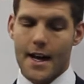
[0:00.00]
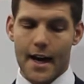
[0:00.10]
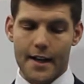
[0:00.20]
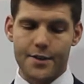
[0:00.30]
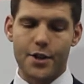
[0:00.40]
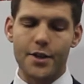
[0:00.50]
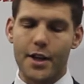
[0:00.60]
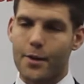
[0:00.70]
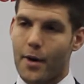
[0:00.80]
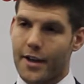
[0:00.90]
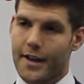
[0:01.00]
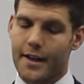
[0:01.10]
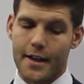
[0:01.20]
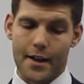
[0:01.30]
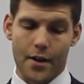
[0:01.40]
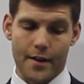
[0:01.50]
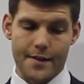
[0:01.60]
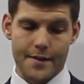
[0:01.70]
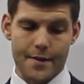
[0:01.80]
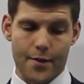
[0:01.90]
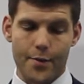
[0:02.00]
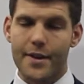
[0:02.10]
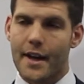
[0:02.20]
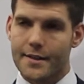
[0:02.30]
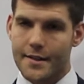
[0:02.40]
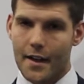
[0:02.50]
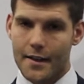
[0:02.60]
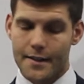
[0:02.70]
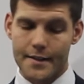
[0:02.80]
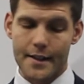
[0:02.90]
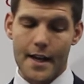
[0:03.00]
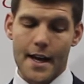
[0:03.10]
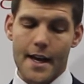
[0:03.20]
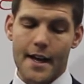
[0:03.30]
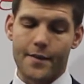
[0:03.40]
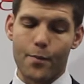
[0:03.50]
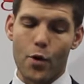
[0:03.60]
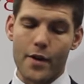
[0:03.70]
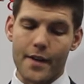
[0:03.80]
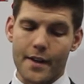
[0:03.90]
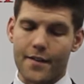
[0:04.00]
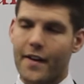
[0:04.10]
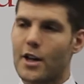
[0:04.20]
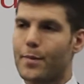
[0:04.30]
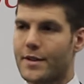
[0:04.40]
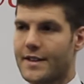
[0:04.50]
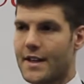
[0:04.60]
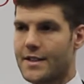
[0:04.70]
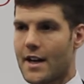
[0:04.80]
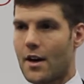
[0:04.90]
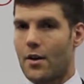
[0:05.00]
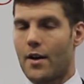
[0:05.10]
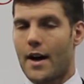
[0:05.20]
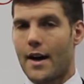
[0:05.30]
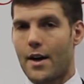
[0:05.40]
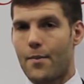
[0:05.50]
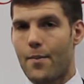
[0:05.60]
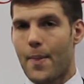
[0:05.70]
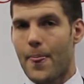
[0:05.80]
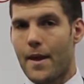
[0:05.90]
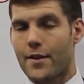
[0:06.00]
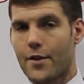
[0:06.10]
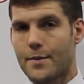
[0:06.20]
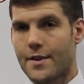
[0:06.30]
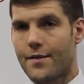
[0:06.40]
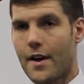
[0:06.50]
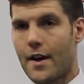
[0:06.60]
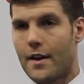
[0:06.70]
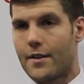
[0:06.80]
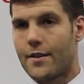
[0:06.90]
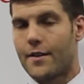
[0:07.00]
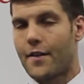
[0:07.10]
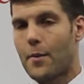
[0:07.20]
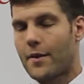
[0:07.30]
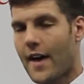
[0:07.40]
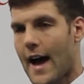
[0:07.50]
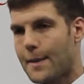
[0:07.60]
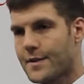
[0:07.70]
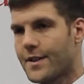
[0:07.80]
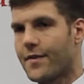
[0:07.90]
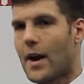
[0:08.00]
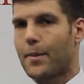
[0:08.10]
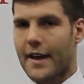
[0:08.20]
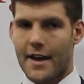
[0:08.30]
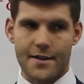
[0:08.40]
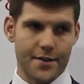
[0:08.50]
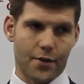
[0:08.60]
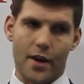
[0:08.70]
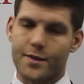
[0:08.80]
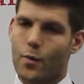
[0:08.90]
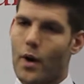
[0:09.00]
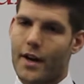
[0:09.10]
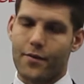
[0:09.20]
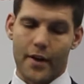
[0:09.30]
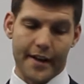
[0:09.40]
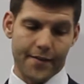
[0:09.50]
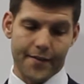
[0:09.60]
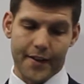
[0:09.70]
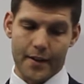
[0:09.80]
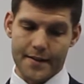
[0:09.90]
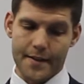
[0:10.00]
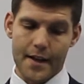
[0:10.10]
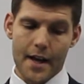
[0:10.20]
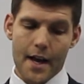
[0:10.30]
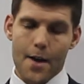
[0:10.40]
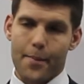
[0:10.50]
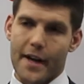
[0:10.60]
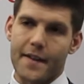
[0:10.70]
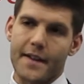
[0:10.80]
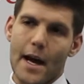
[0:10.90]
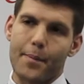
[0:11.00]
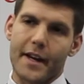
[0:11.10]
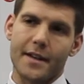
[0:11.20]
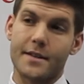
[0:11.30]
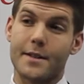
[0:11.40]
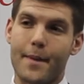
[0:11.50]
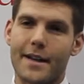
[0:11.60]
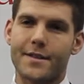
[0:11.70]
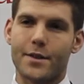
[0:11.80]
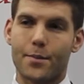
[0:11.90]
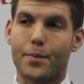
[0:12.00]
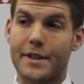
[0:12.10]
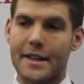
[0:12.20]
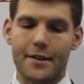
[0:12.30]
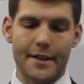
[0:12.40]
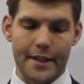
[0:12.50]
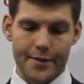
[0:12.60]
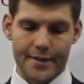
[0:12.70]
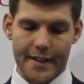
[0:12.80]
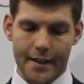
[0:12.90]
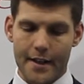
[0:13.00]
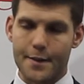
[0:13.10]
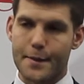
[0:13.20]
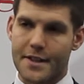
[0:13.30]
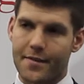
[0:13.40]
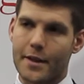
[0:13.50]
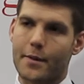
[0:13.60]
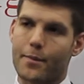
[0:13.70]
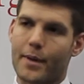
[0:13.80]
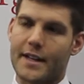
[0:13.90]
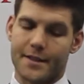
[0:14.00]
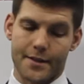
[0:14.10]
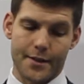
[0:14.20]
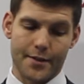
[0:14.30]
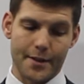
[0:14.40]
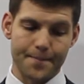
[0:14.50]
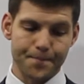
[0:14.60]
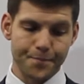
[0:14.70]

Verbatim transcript: Uh, it's currently on the market. It costs $3,000. It's more in the developer stage now um, in terms of uh, development of apps and different applications across a wide variety of fields. But I think the applications to medicine are particularly interesting, specifically within plastic surgery.